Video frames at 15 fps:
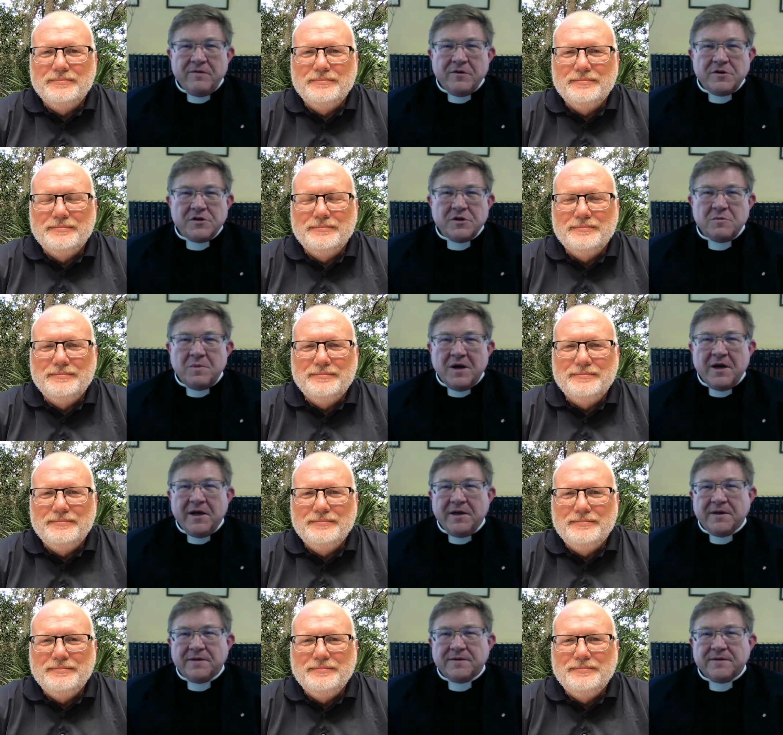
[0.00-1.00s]
Speaker 1: for Joe
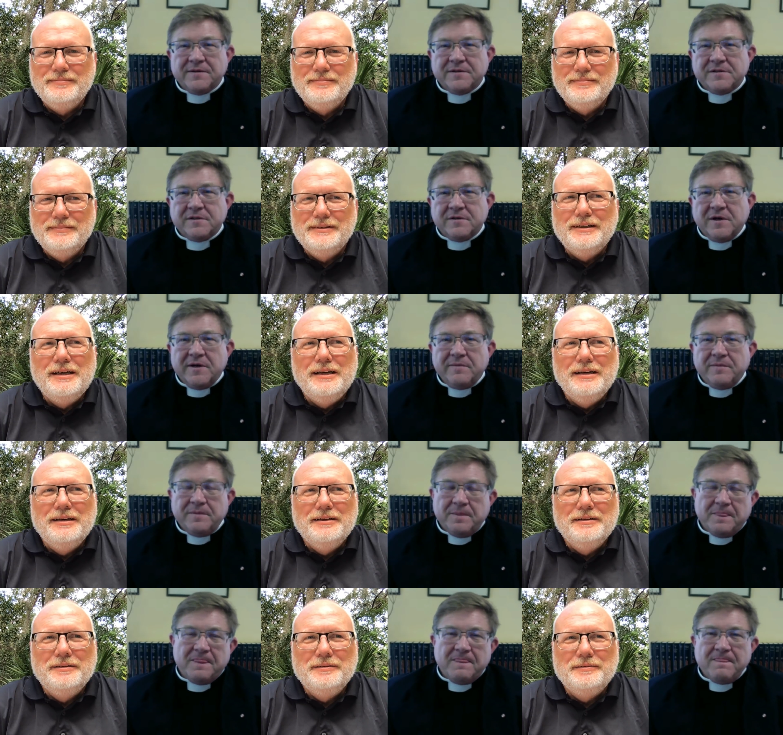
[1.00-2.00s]
Biden. So I,
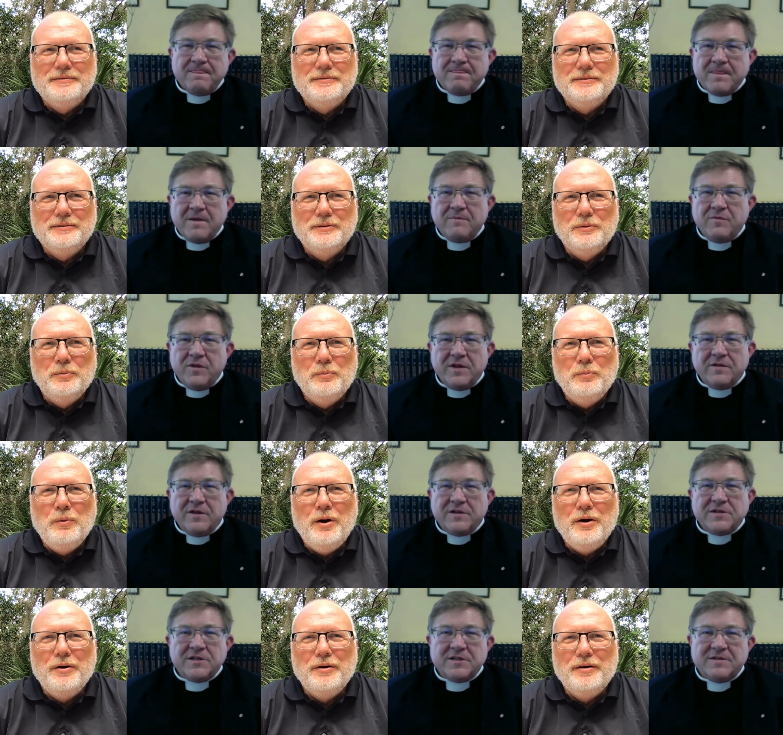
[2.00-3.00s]
th
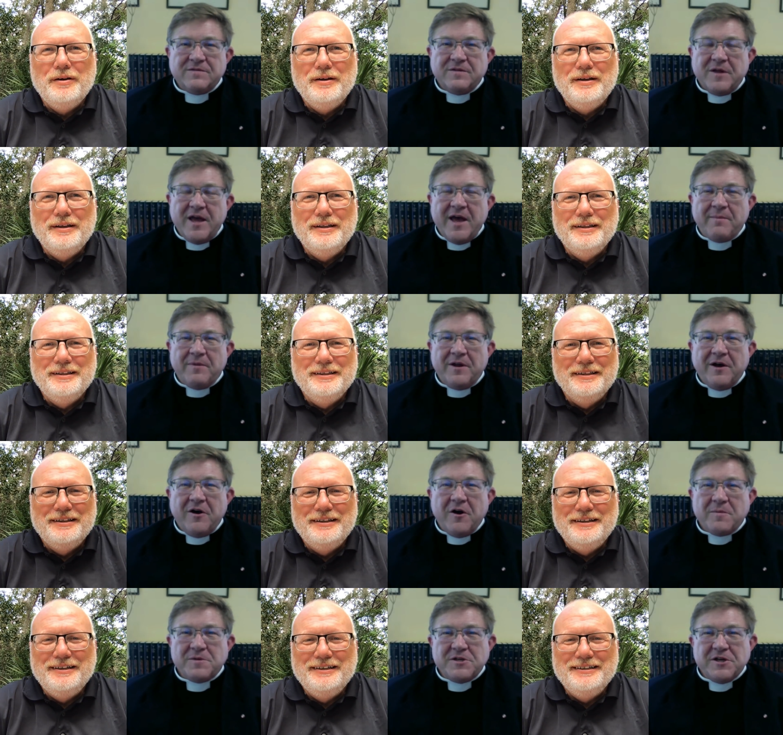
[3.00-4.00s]
this is
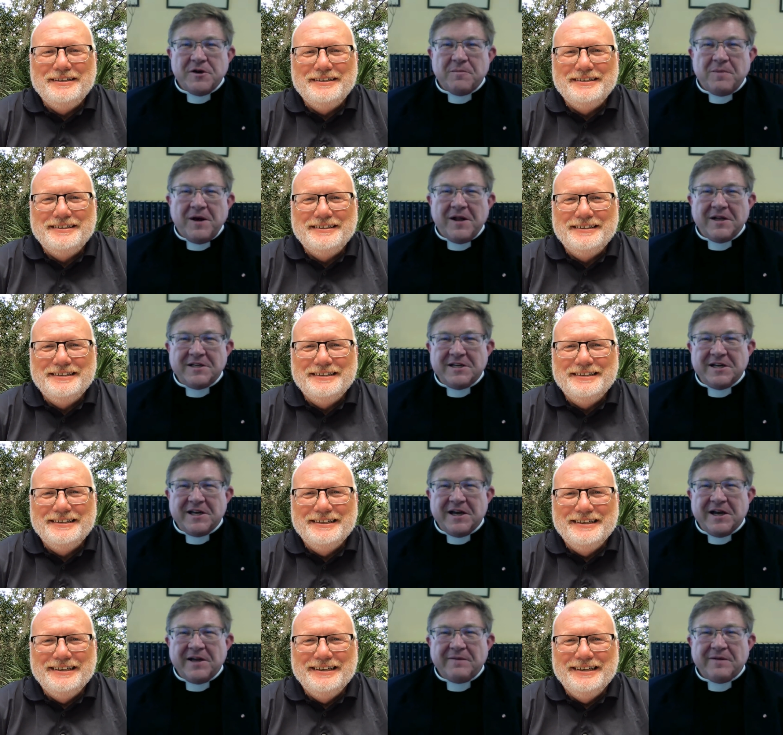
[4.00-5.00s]
armchair
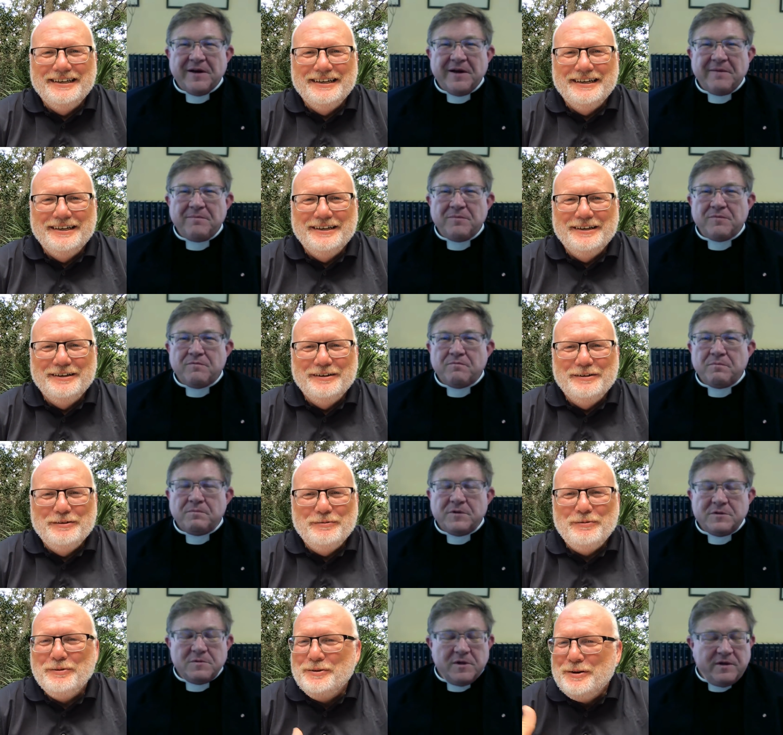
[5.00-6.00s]
politicking. I, I
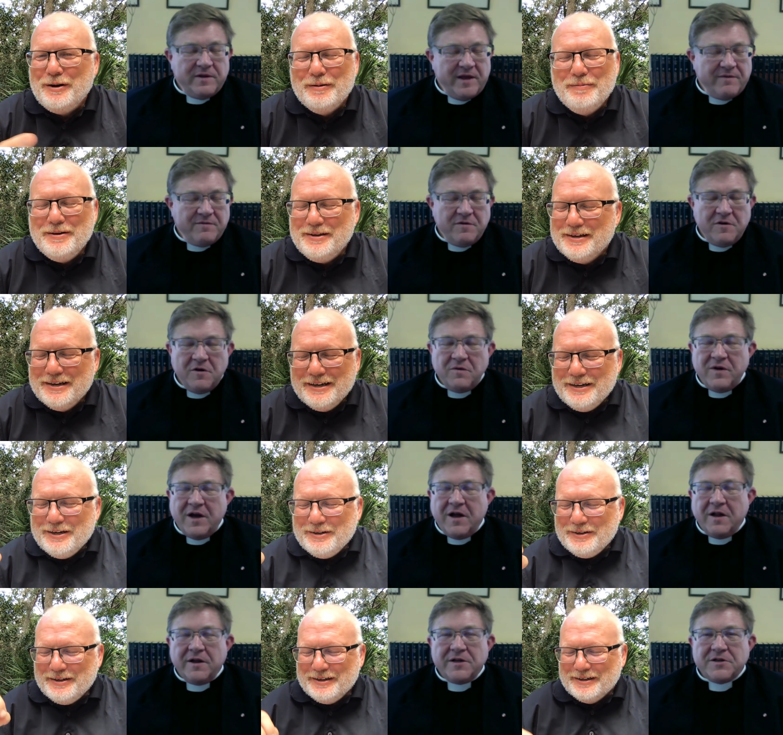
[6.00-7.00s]
Speaker 2: well, no, have no
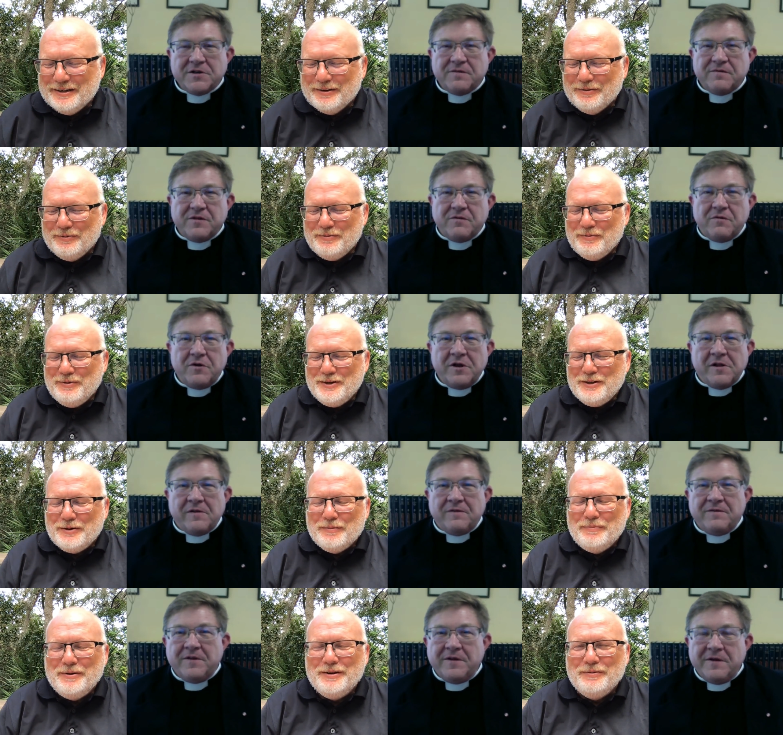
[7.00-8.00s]
knowledge. We
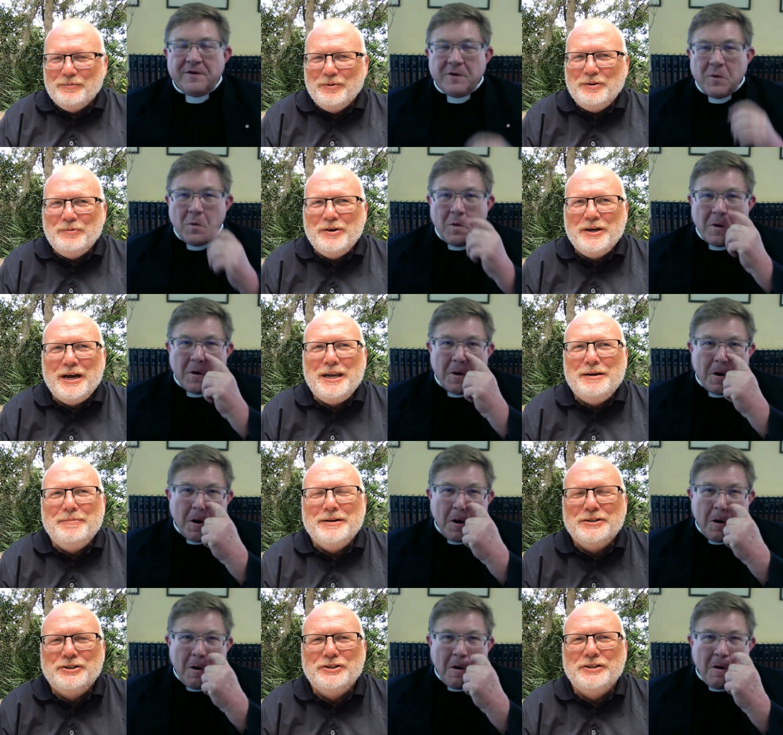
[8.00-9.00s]
don't, but we, we kind of
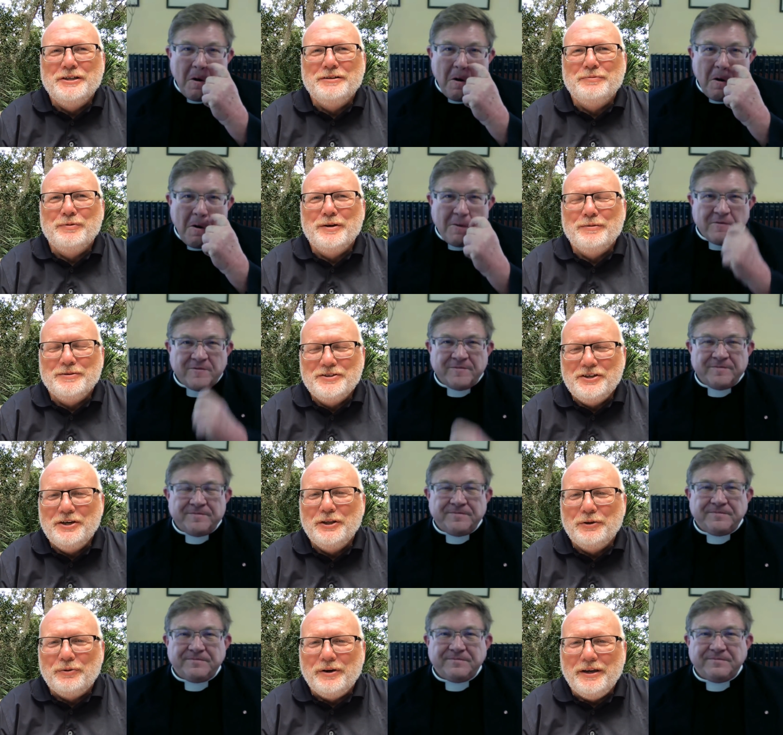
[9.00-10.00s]
mentioned it when it was
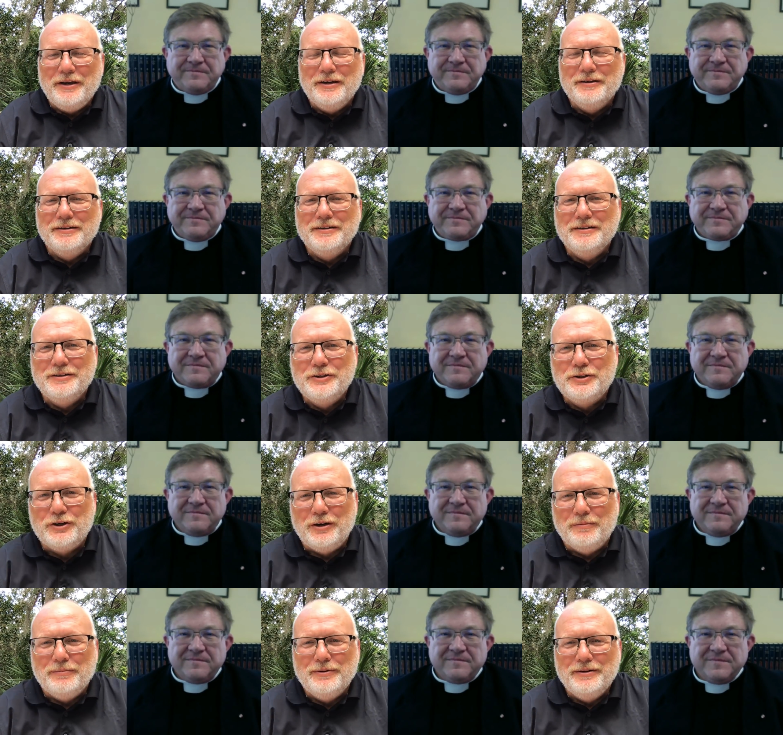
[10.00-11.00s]
Hillary
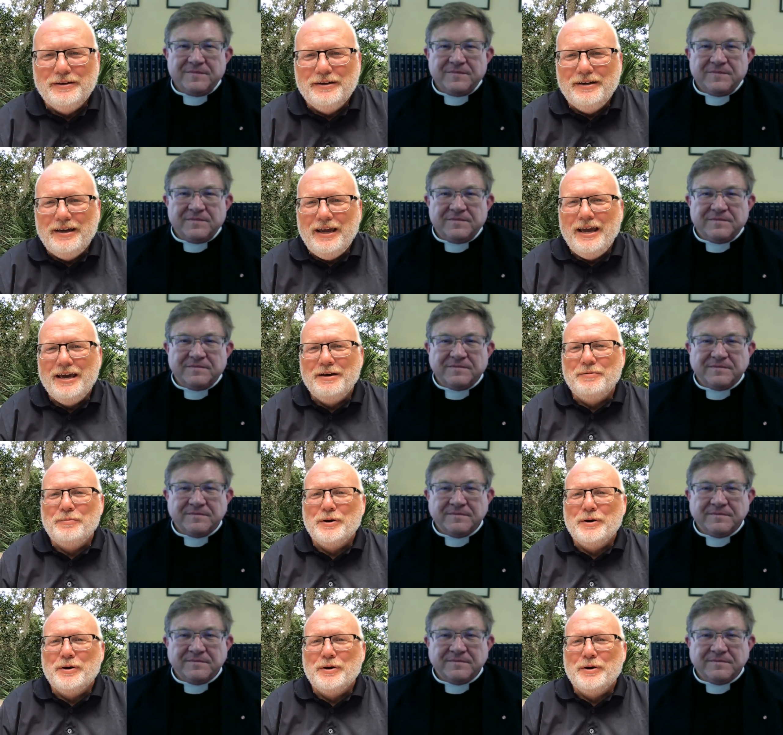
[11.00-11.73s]
Trump. And